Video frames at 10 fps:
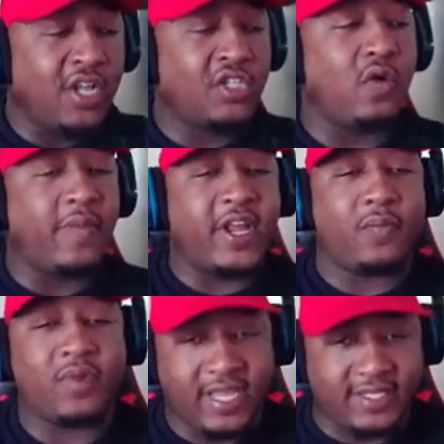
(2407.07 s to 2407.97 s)
to a better
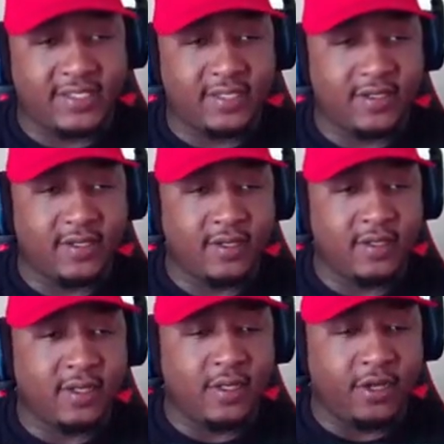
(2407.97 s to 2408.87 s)
place.
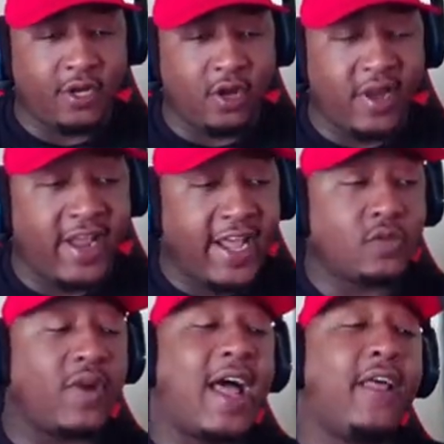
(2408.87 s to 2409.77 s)
You know, and
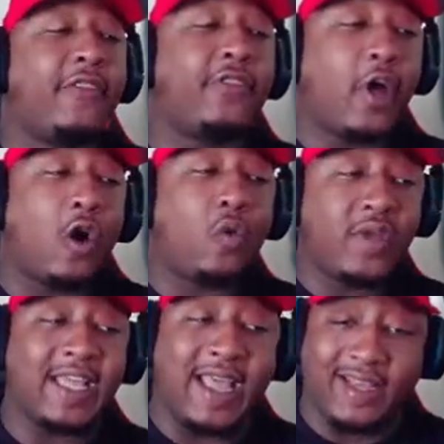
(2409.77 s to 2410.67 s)
that's what I thought
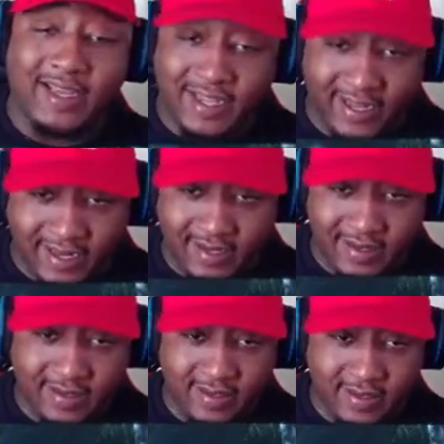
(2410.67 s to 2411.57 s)
we had did.
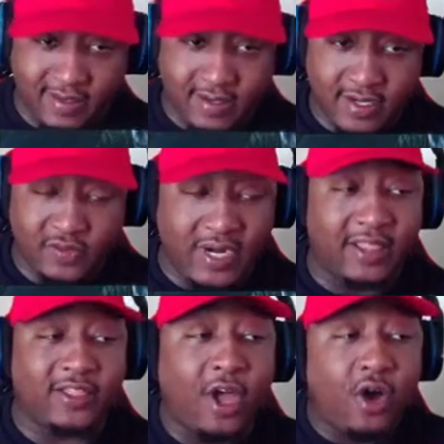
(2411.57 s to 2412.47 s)
That's what I
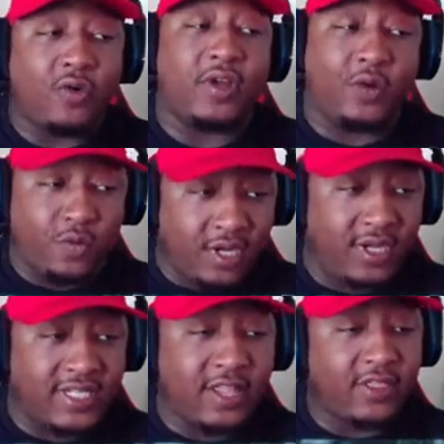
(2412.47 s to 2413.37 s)
thought it
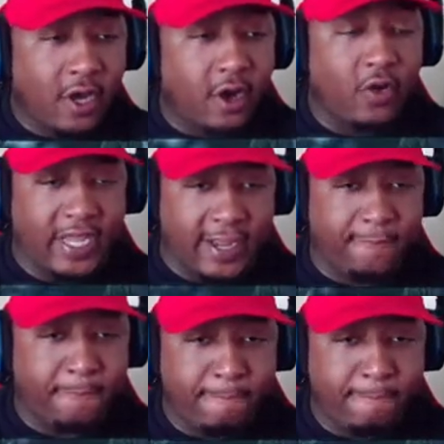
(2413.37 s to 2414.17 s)
was. I thought, okay,